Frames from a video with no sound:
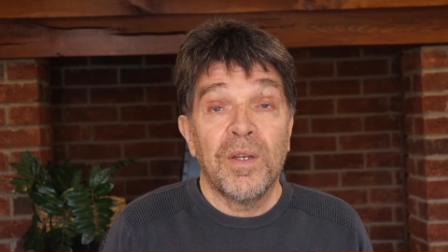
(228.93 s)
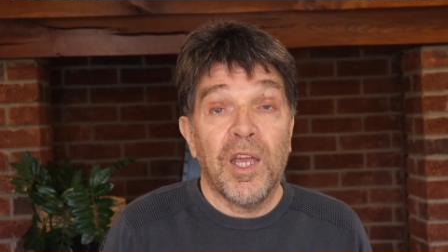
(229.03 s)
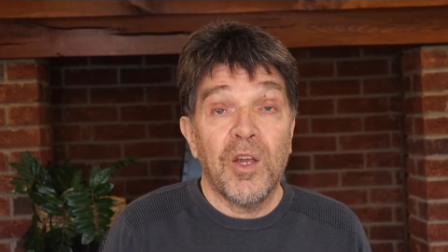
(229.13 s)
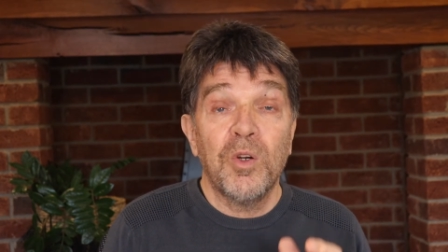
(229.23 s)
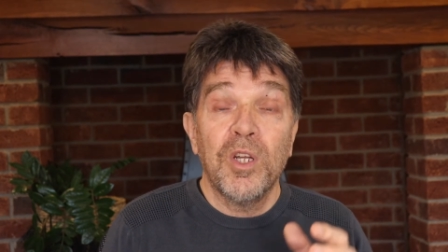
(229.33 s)

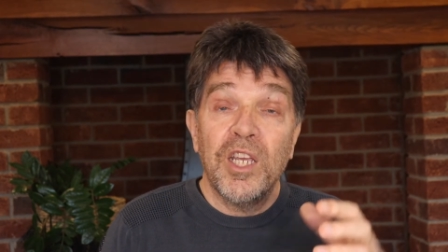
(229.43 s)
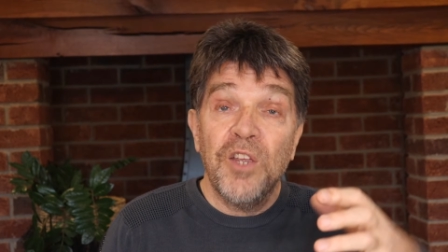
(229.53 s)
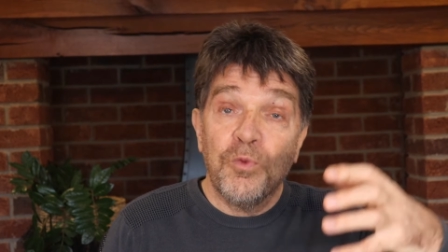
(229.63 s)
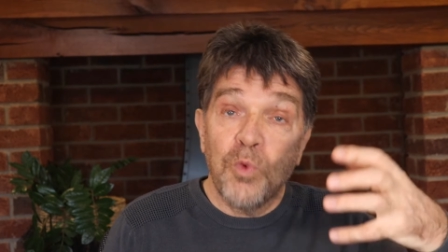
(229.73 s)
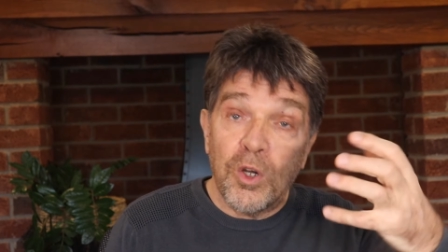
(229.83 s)
Now,
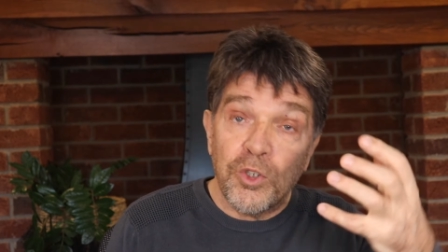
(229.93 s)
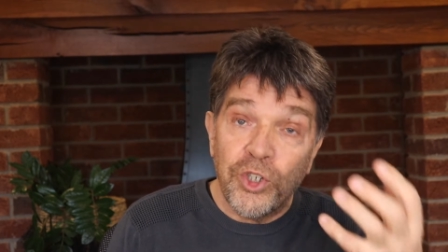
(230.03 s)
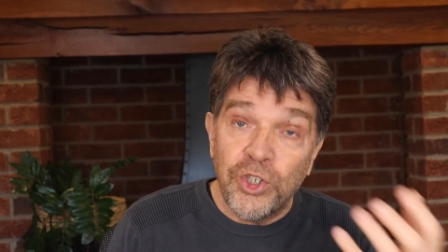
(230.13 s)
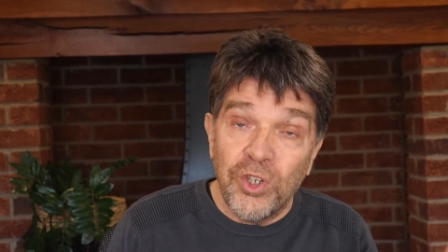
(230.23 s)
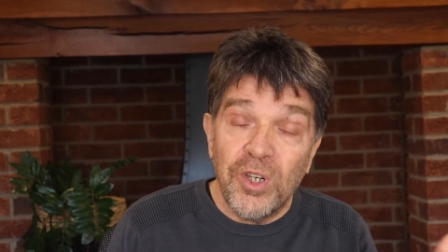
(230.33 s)
if what
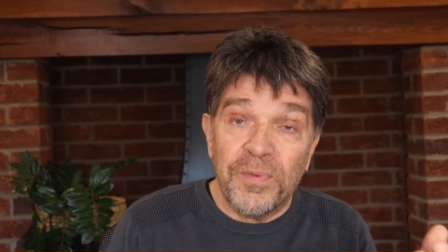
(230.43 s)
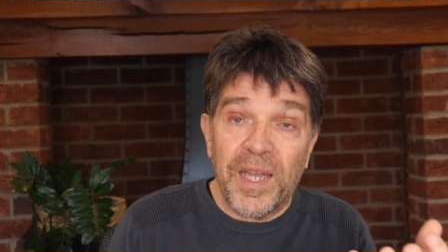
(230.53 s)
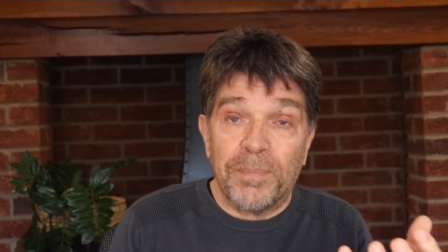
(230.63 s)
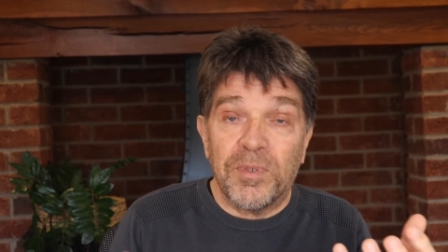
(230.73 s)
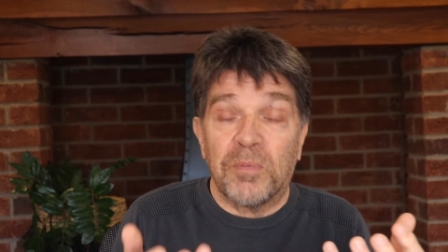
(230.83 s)
should have
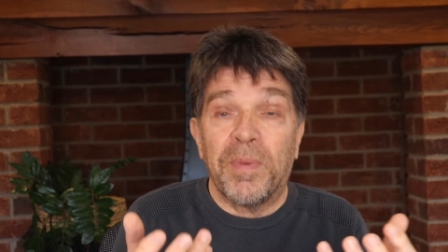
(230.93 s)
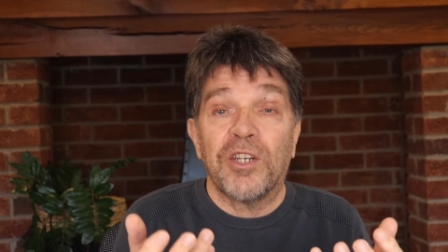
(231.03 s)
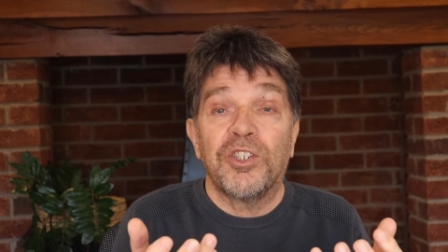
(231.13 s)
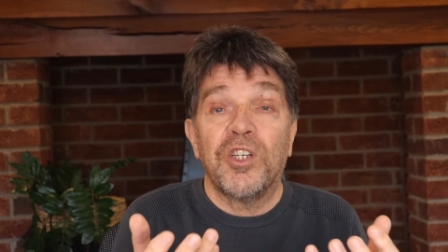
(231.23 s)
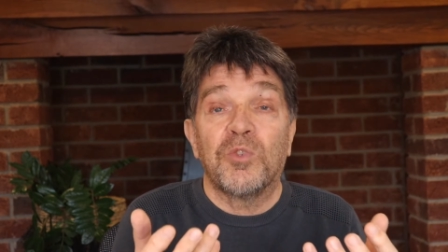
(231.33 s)
happened
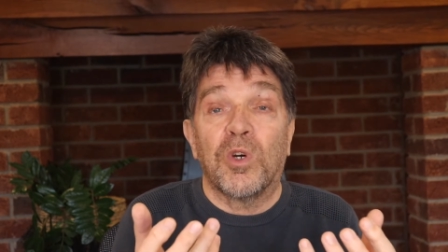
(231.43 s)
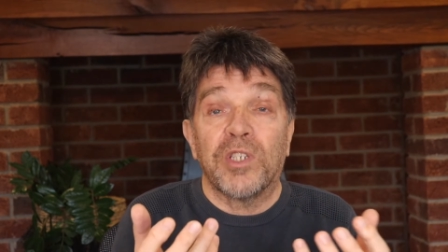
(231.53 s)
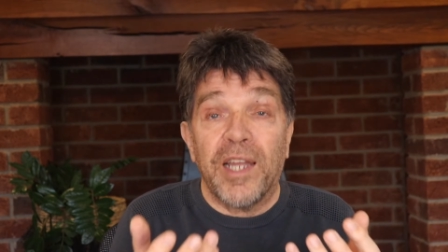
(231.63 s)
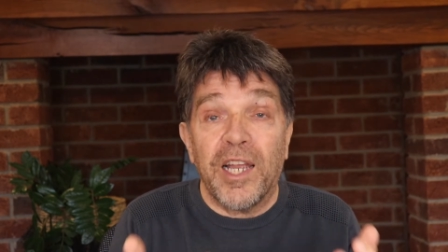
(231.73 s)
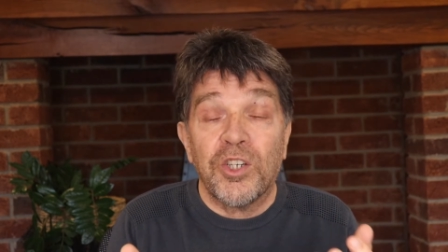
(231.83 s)
matches
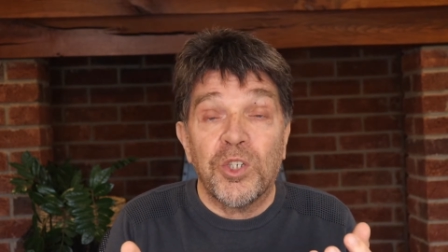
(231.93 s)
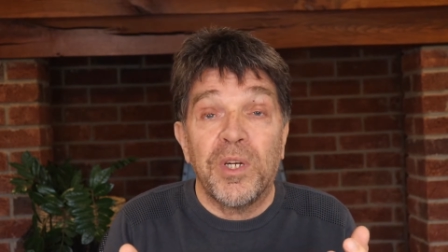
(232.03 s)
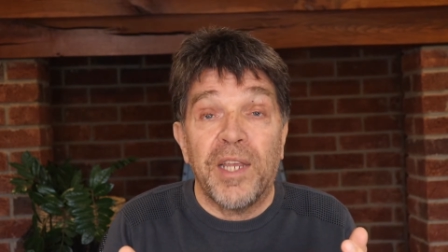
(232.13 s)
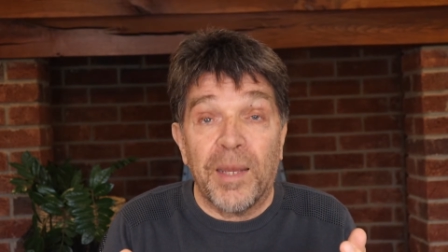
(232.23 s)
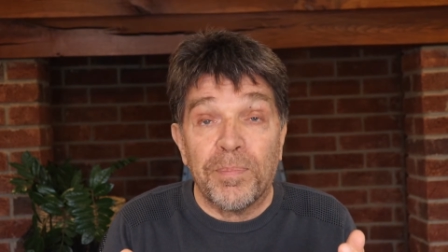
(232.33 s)
what
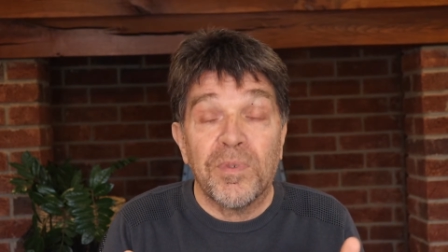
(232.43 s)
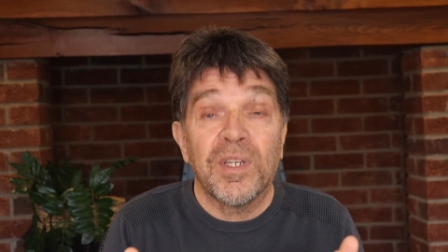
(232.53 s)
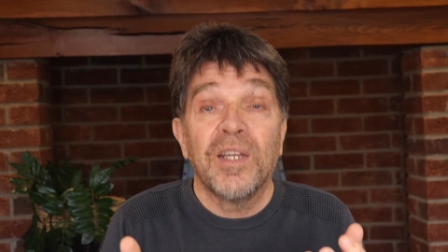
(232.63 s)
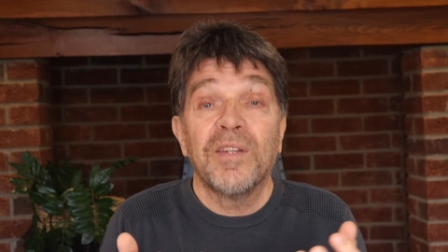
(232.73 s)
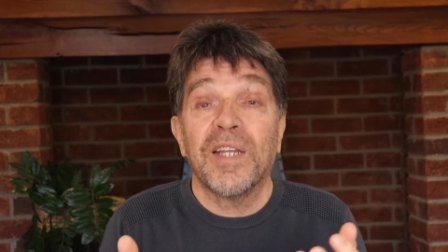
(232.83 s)
actually happened,